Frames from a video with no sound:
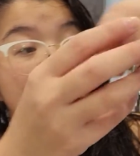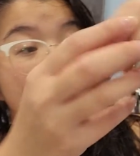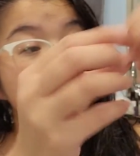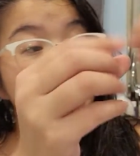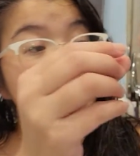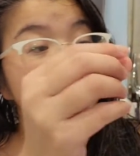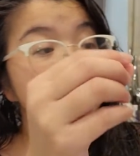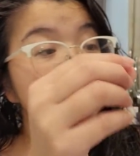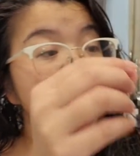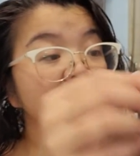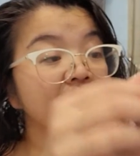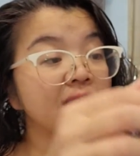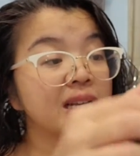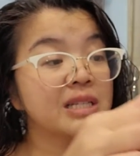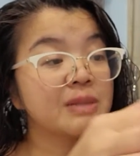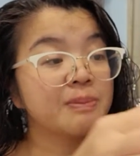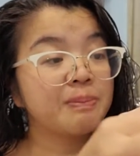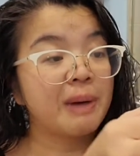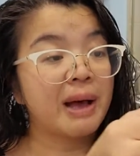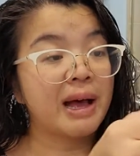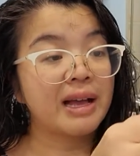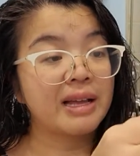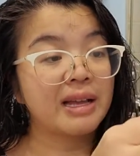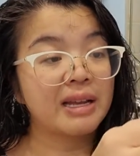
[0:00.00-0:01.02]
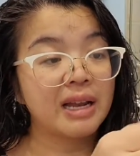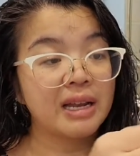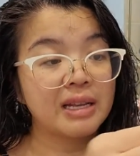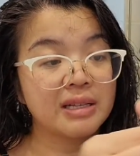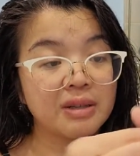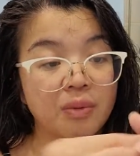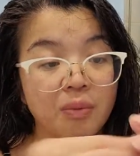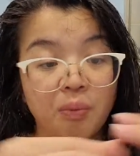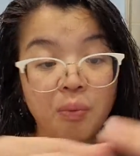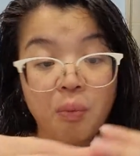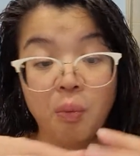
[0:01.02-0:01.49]
It's not as bad as
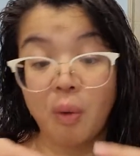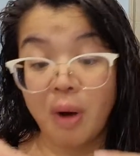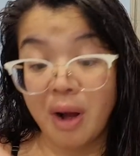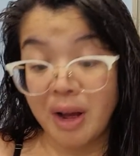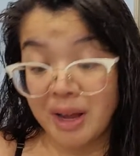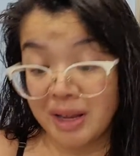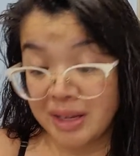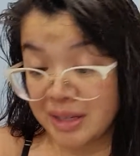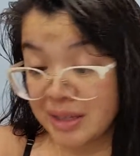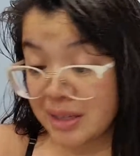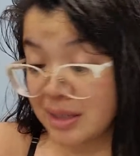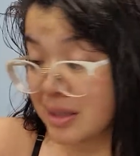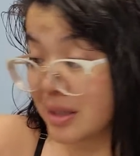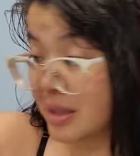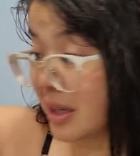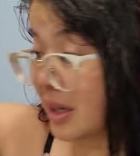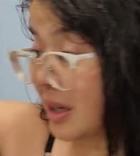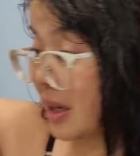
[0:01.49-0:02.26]
it was.